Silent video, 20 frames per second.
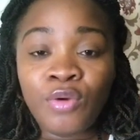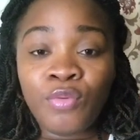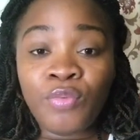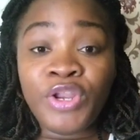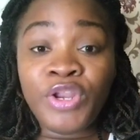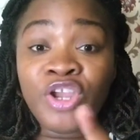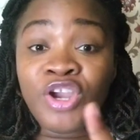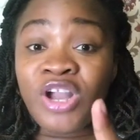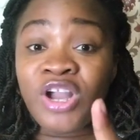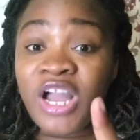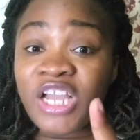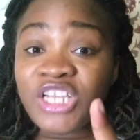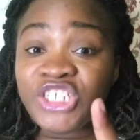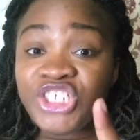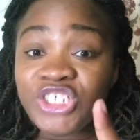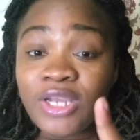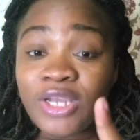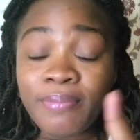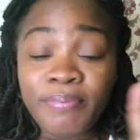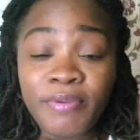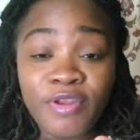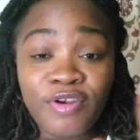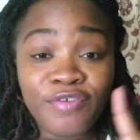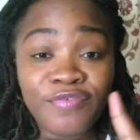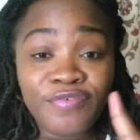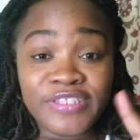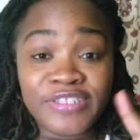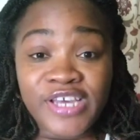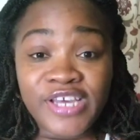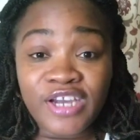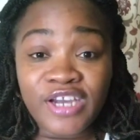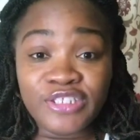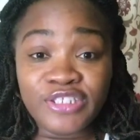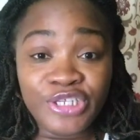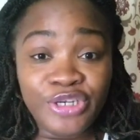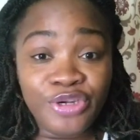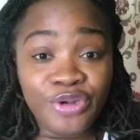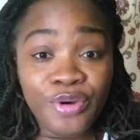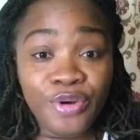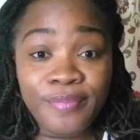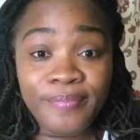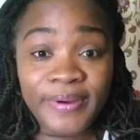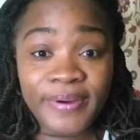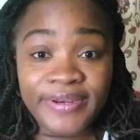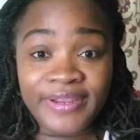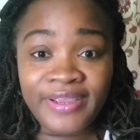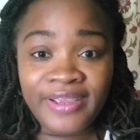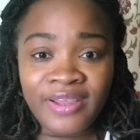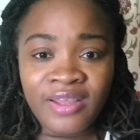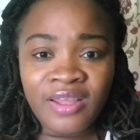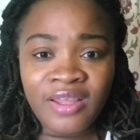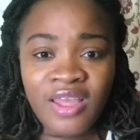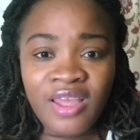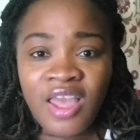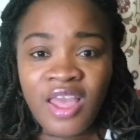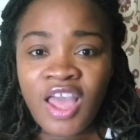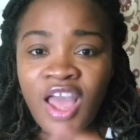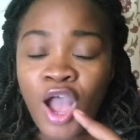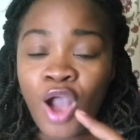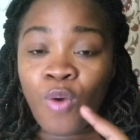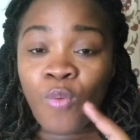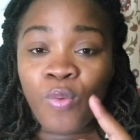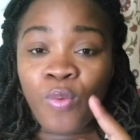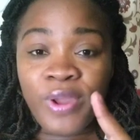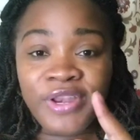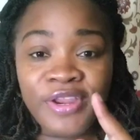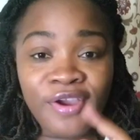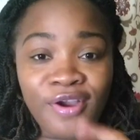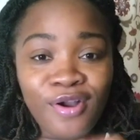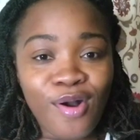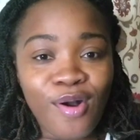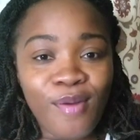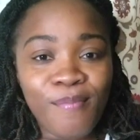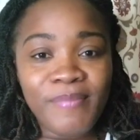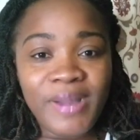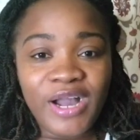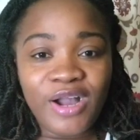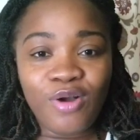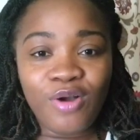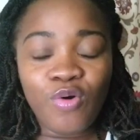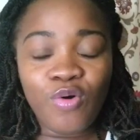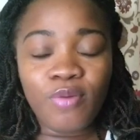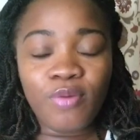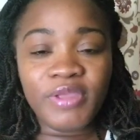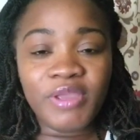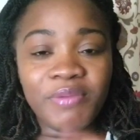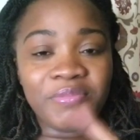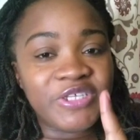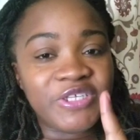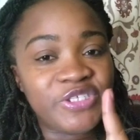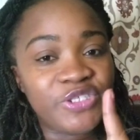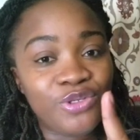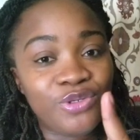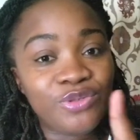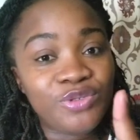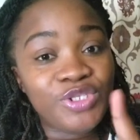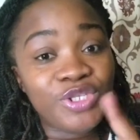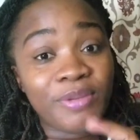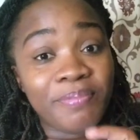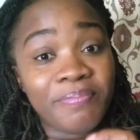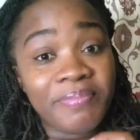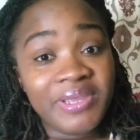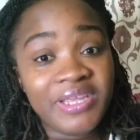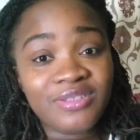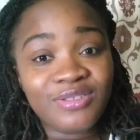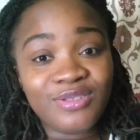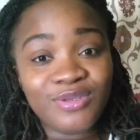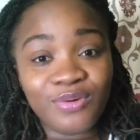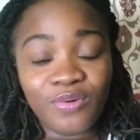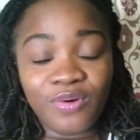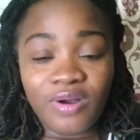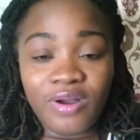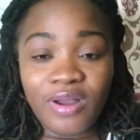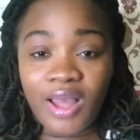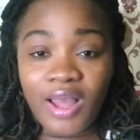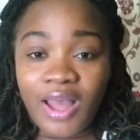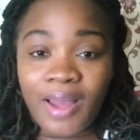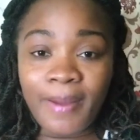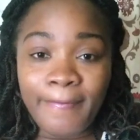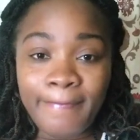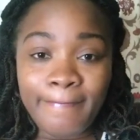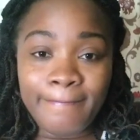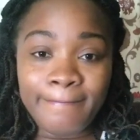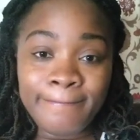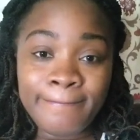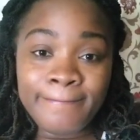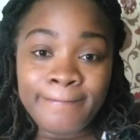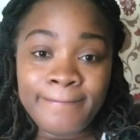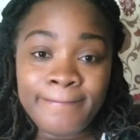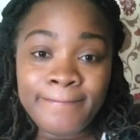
when you go shop, you know, if you talk to nobody, and when you come back home, you must use your big toe and